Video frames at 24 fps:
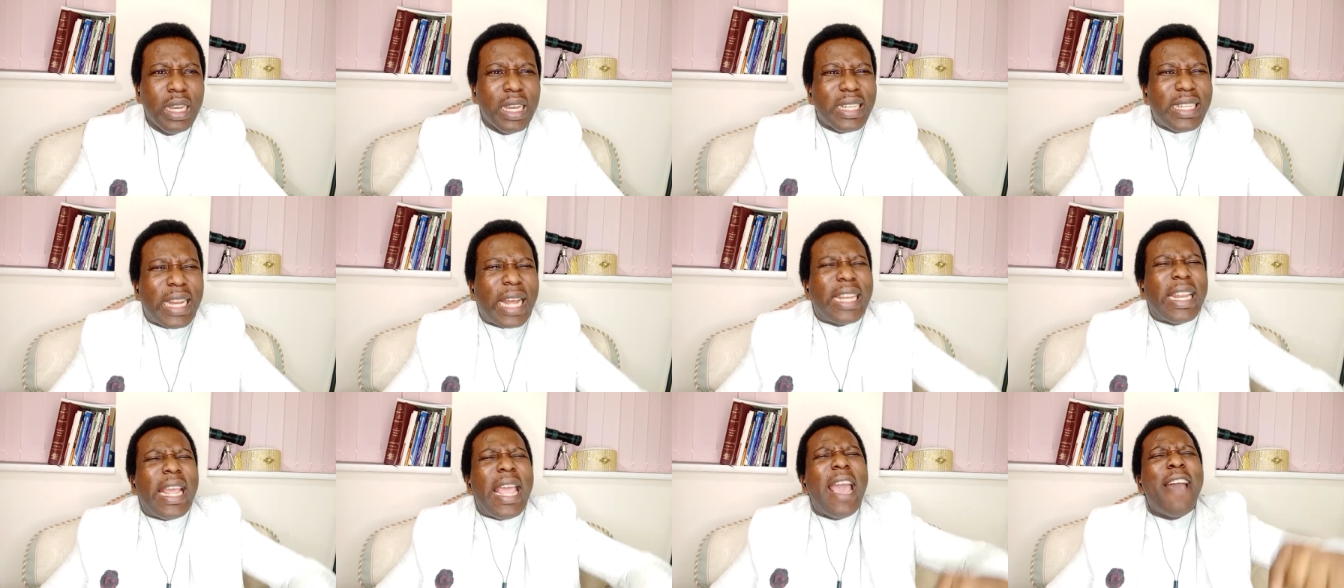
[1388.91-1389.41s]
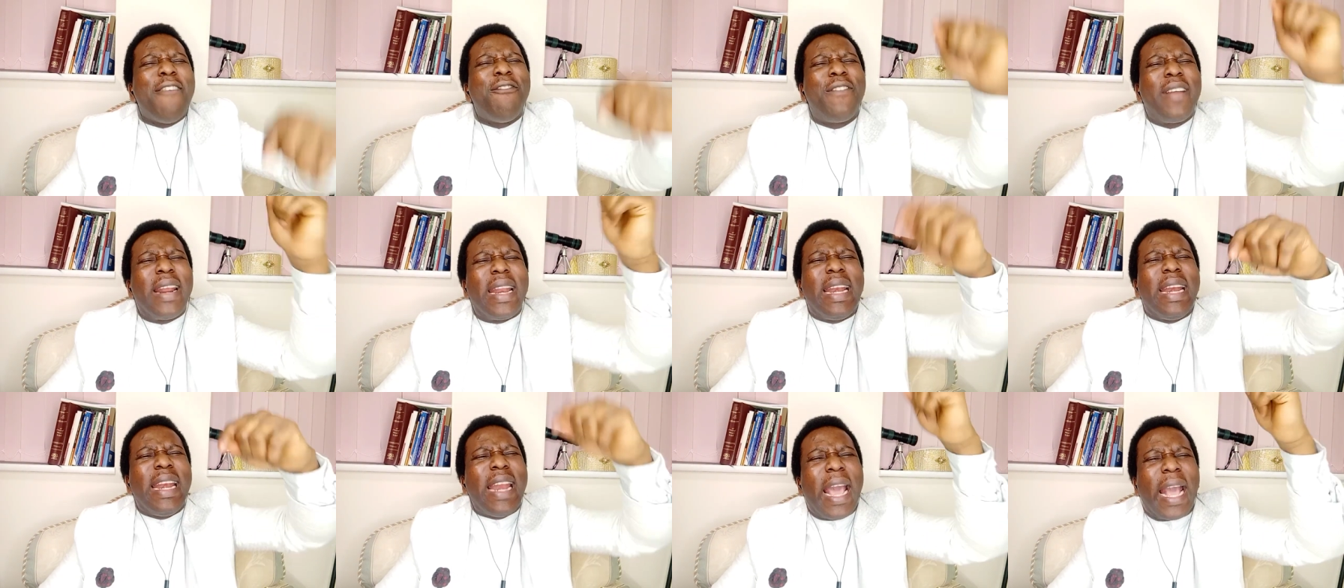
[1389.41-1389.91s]
that
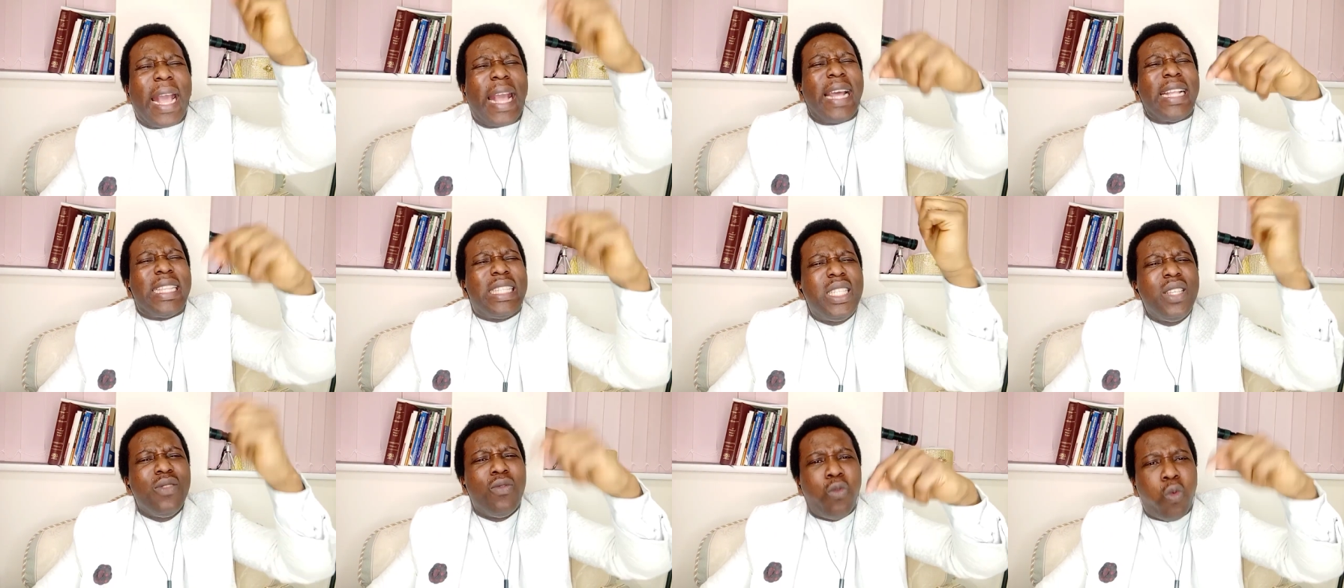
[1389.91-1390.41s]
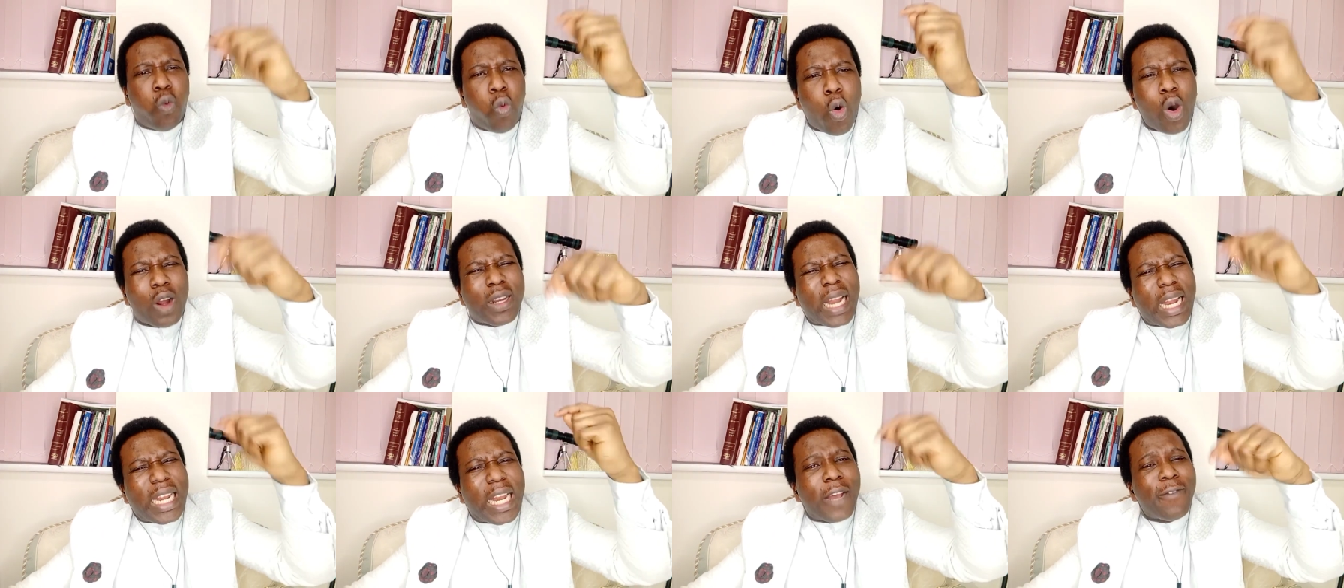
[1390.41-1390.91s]
every negative
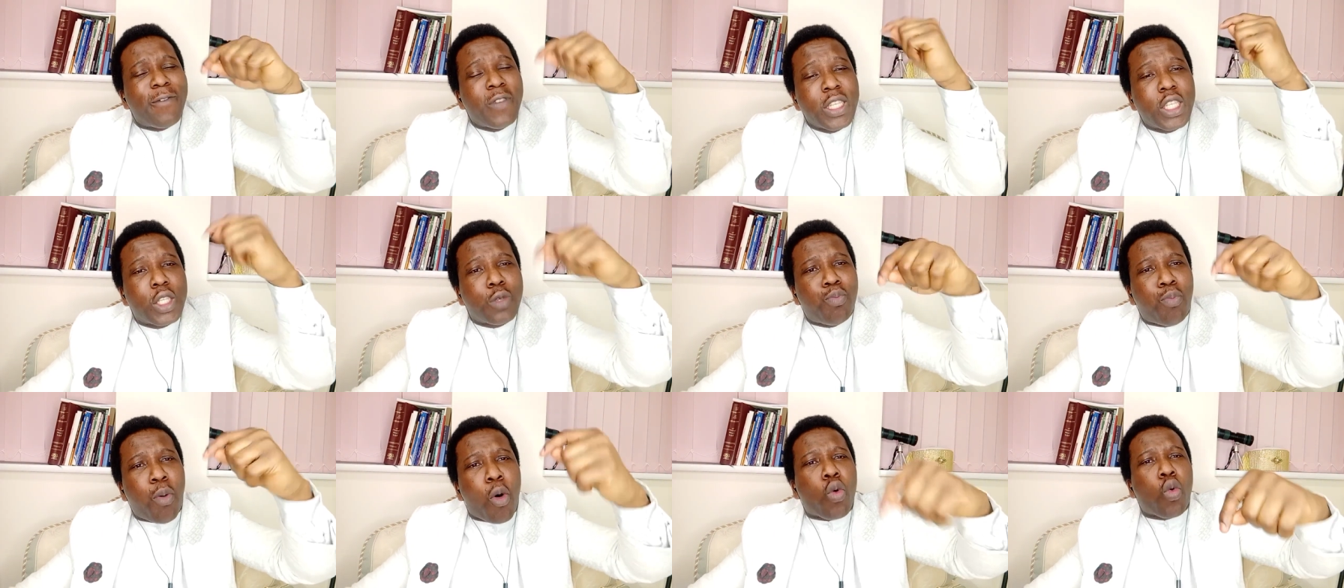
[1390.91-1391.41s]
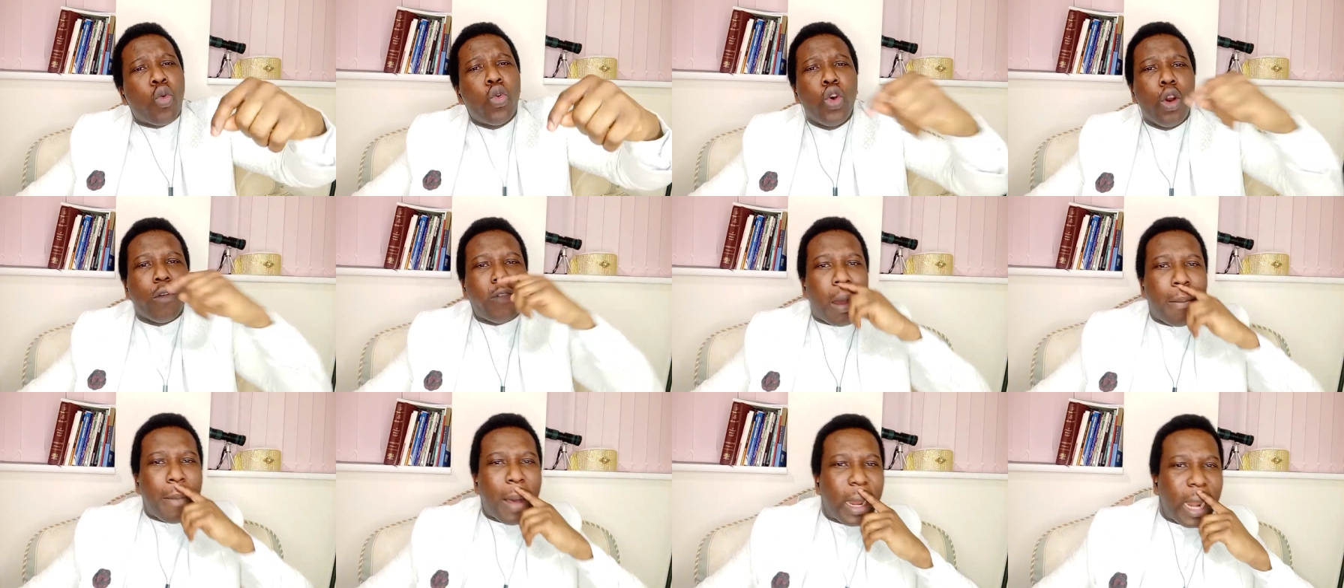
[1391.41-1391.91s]
word that have been spoken
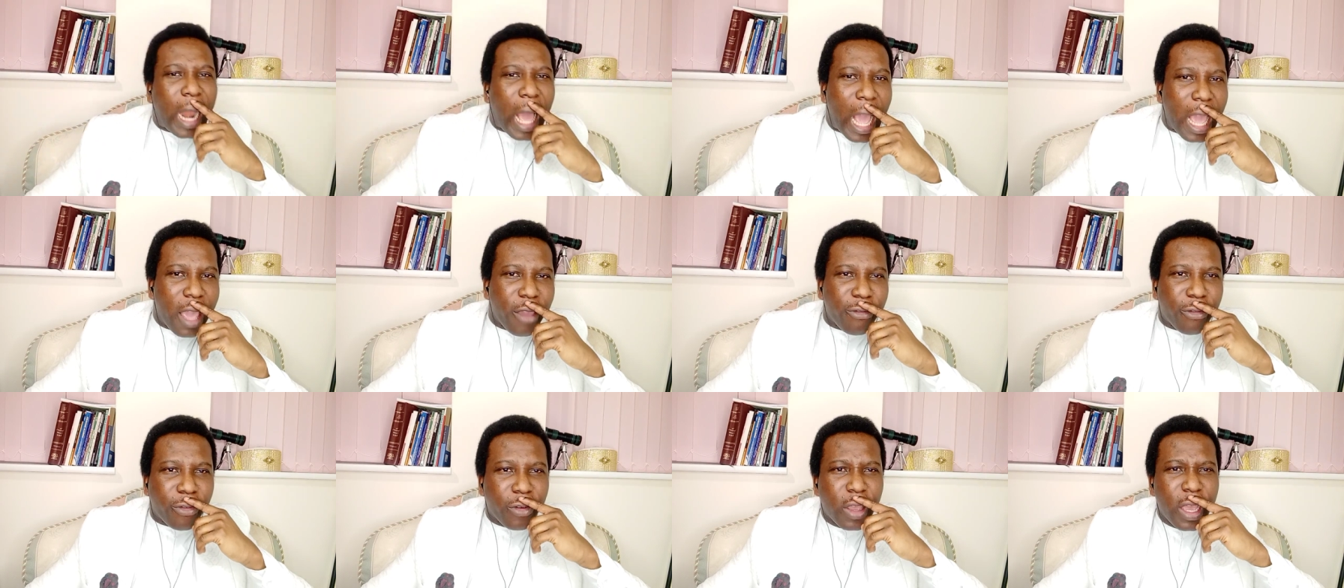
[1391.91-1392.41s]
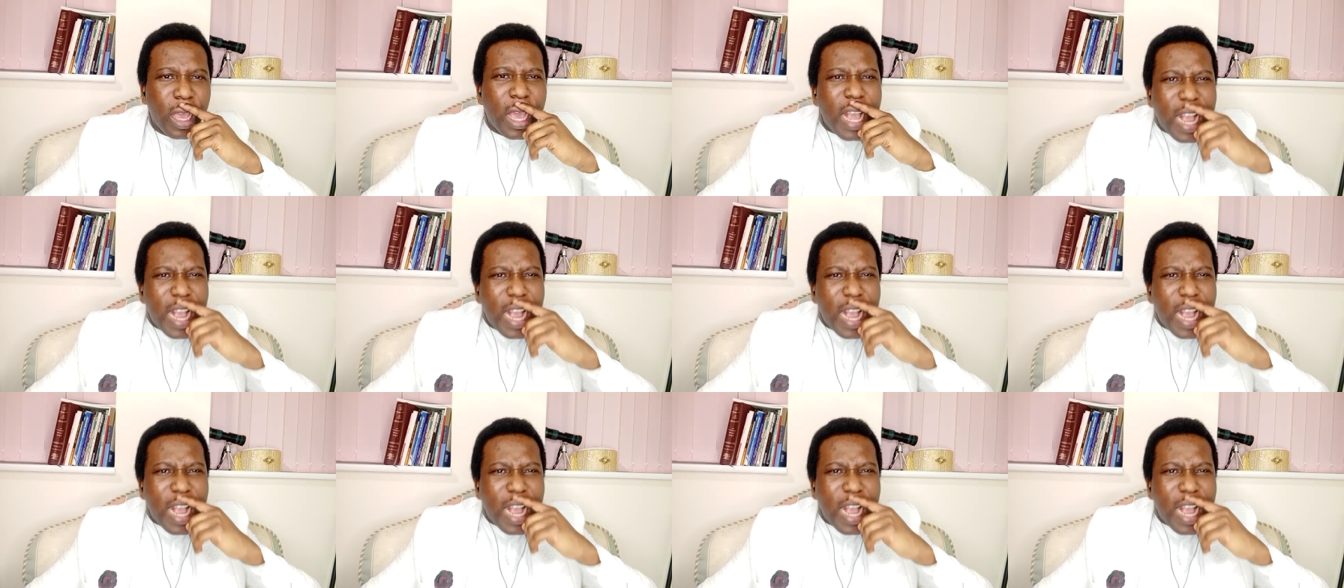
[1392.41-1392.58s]
over my life,